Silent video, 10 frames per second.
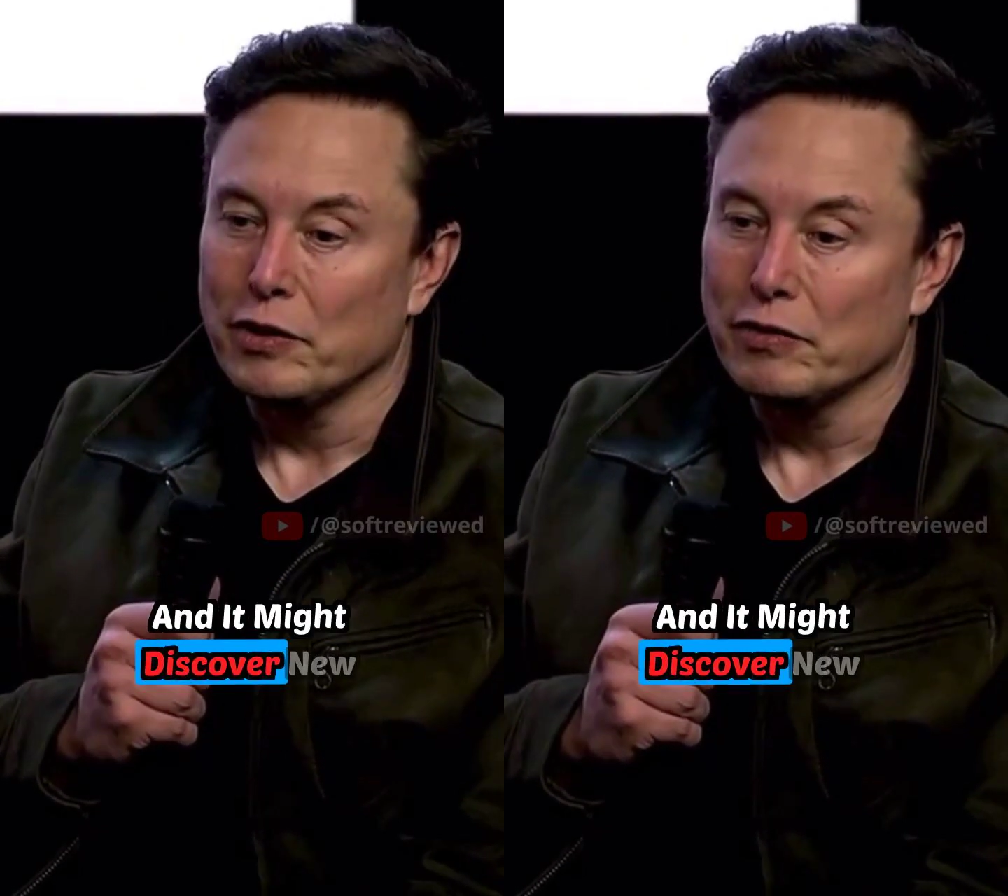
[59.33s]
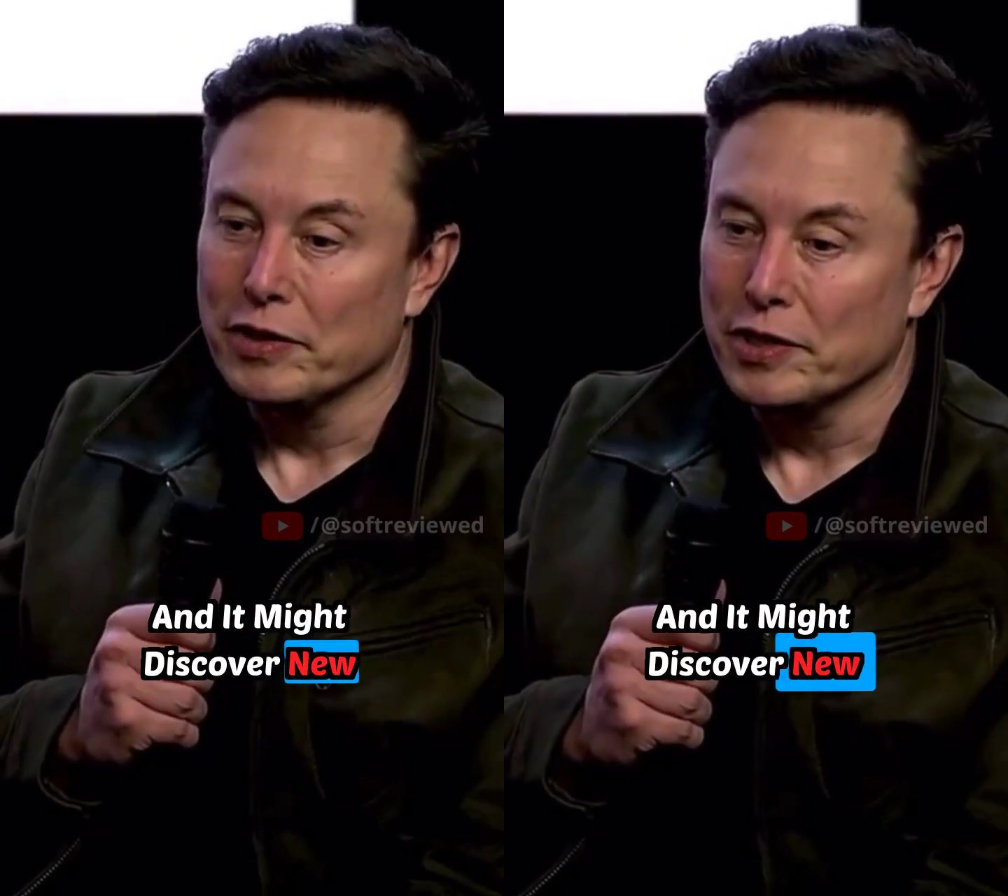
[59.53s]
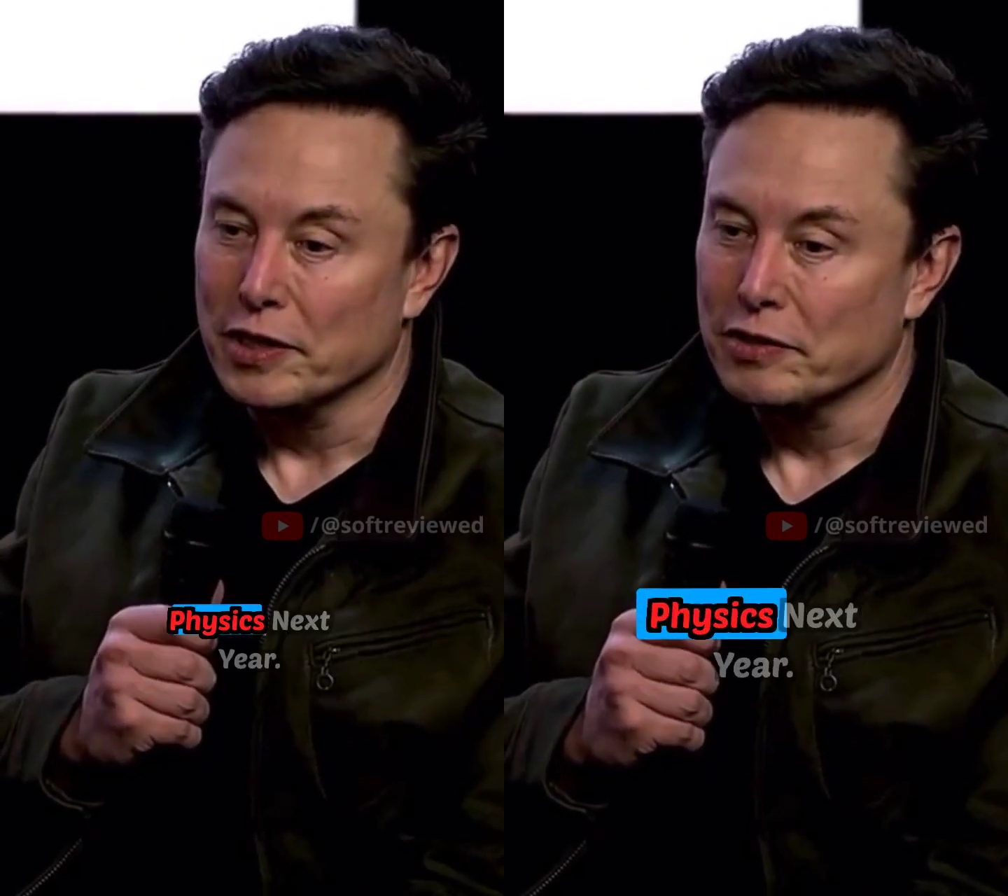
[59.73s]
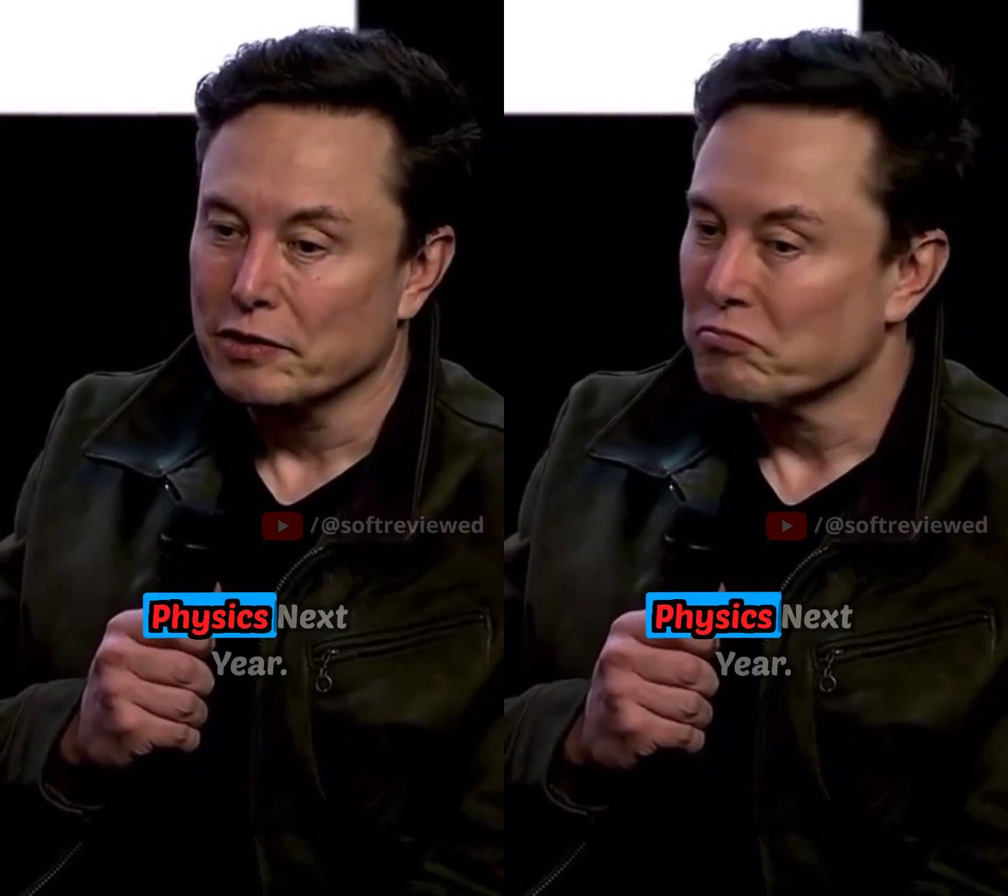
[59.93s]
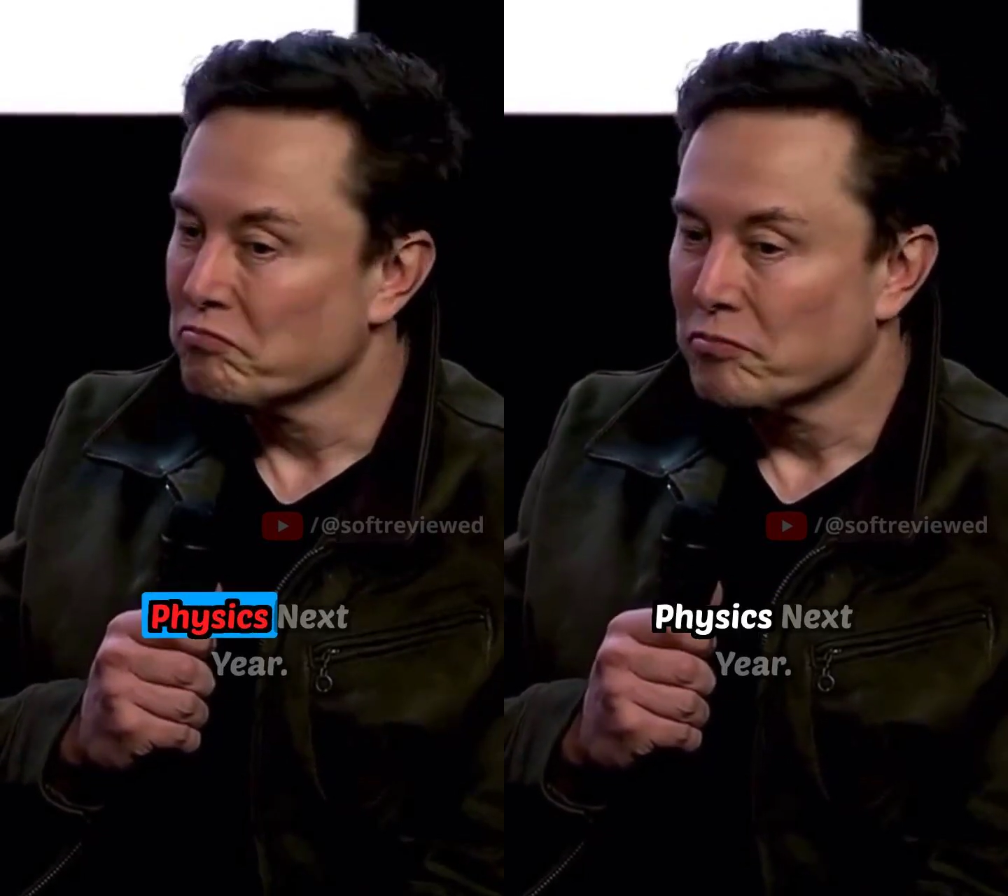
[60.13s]
new
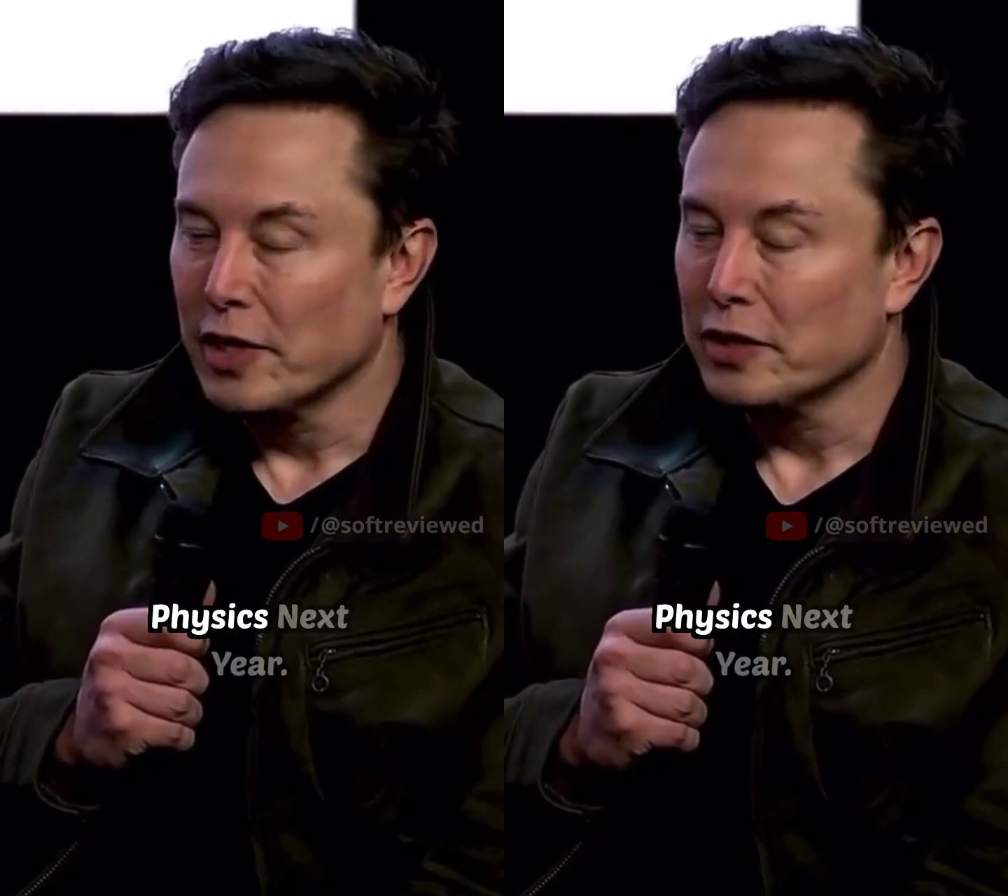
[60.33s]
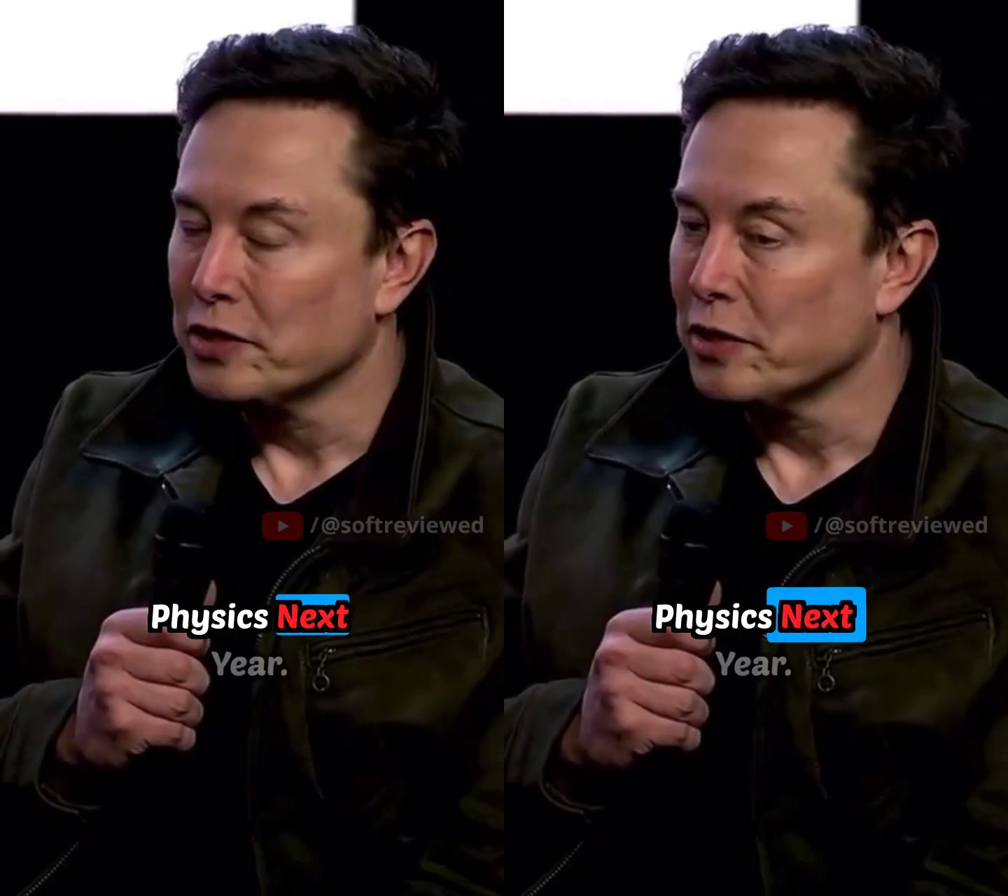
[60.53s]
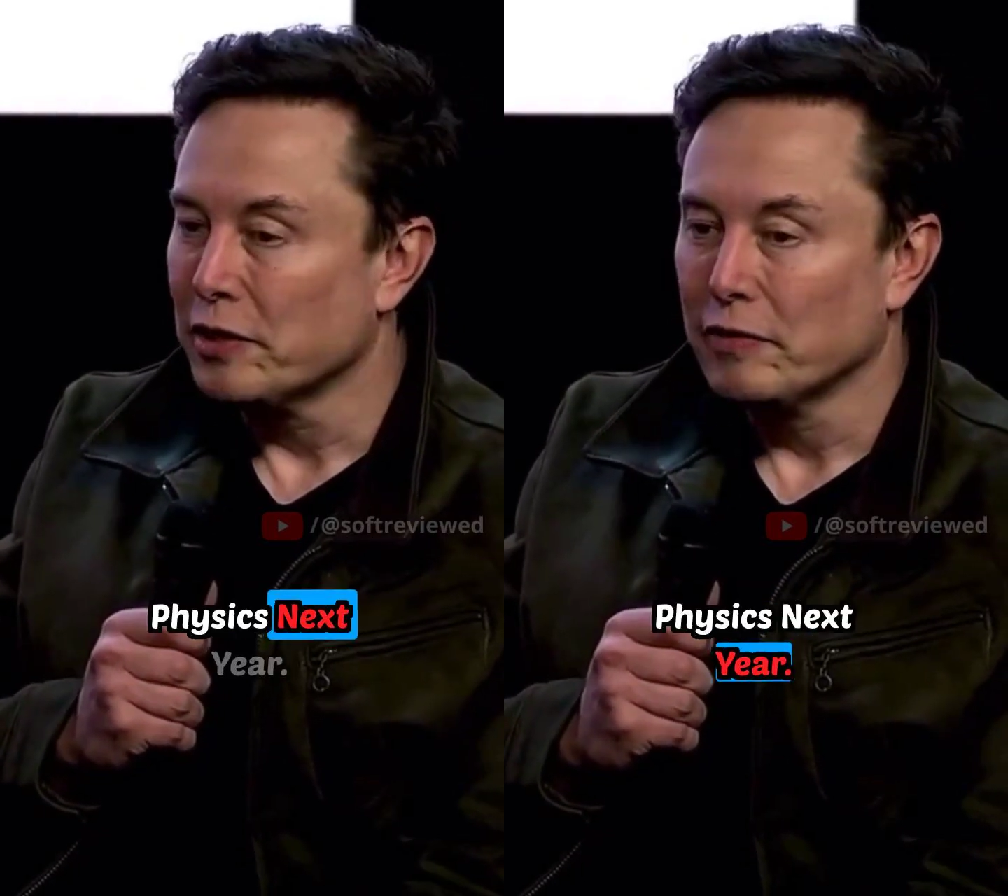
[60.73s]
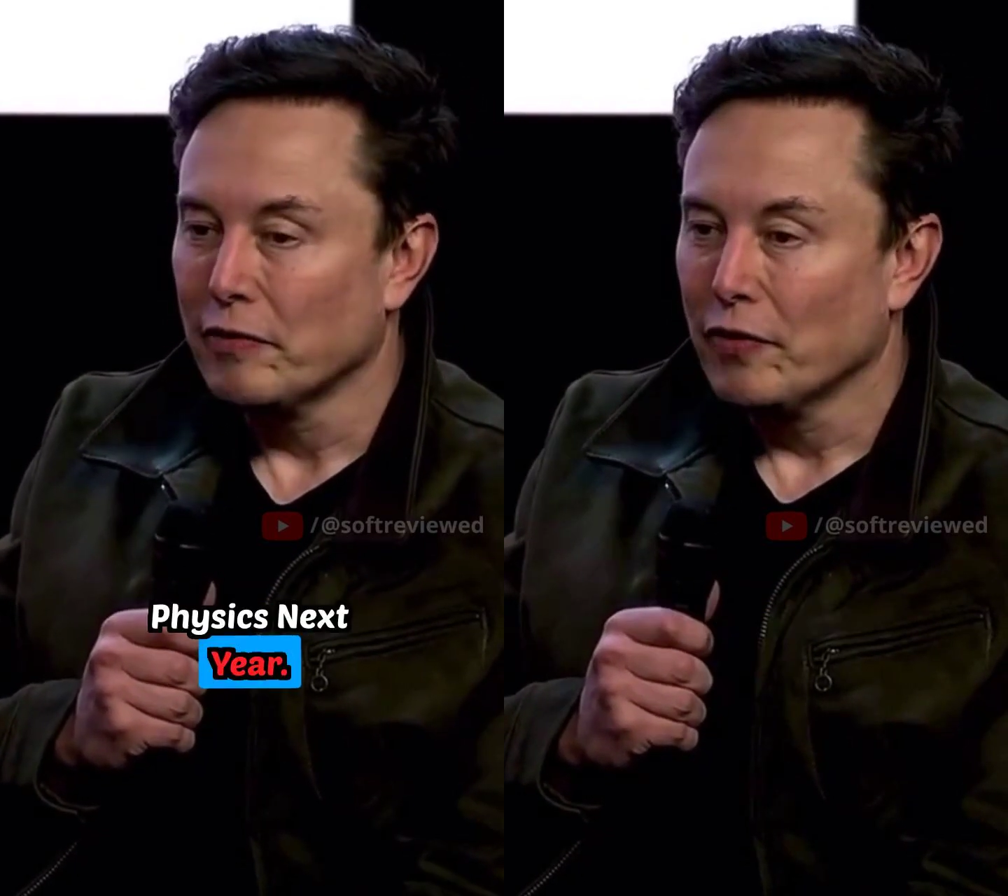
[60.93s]
physics next year.